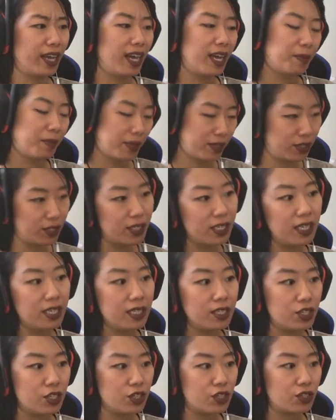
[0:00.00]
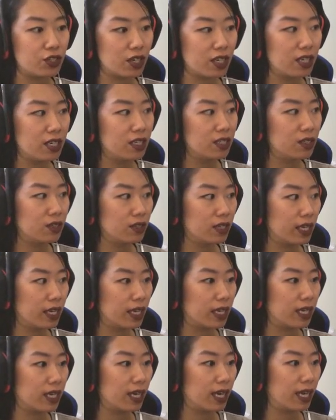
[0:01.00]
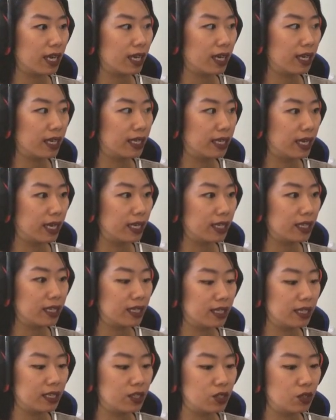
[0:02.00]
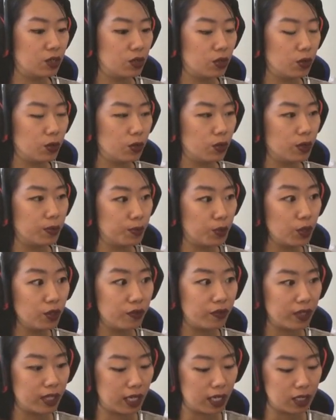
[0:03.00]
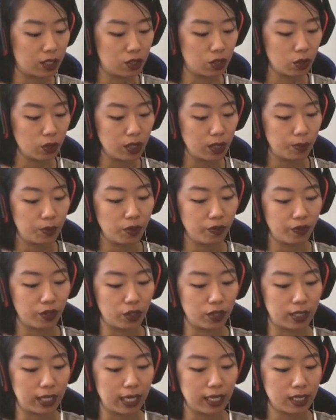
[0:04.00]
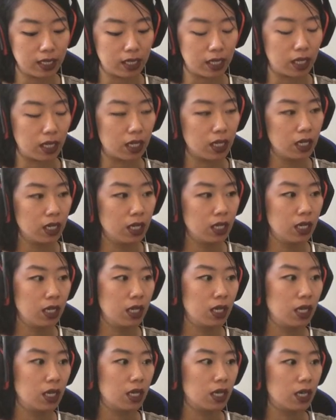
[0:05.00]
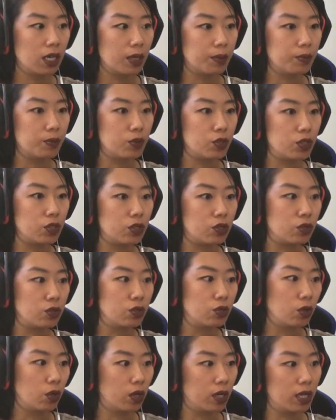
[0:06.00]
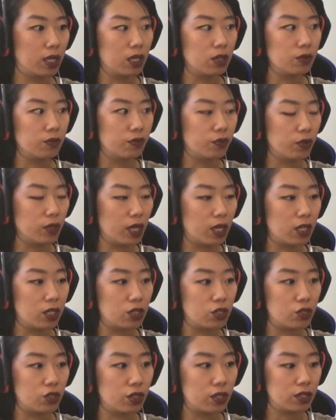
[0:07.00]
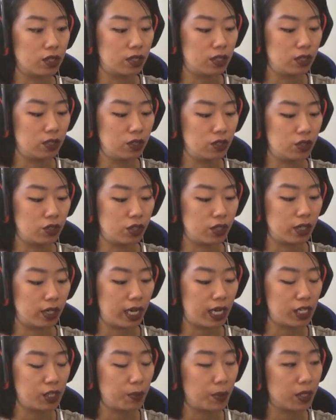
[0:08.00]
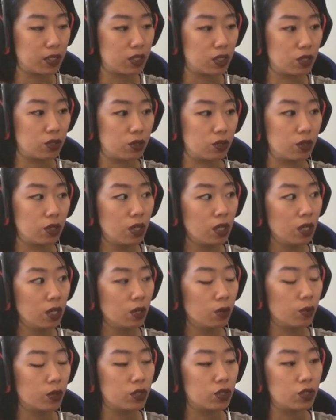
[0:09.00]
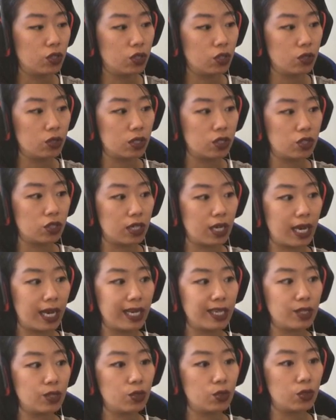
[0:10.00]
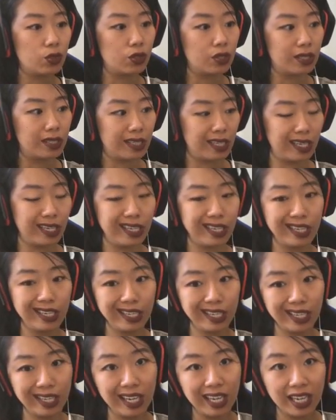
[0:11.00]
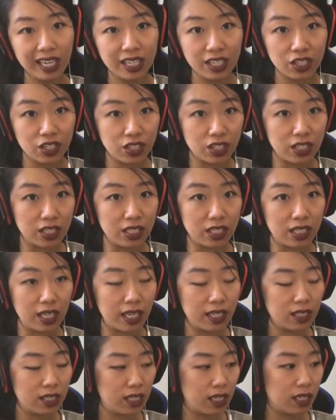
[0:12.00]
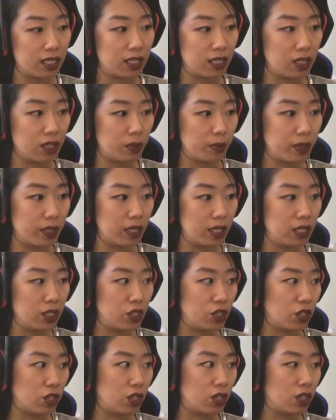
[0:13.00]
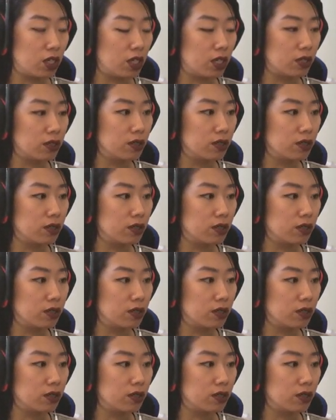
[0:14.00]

yeah, but she's starting to like get into improving, like slowly improving her dancing. She's going full out in certain aspects, and when she knows that she has to sing, she then takes it a little bit easier,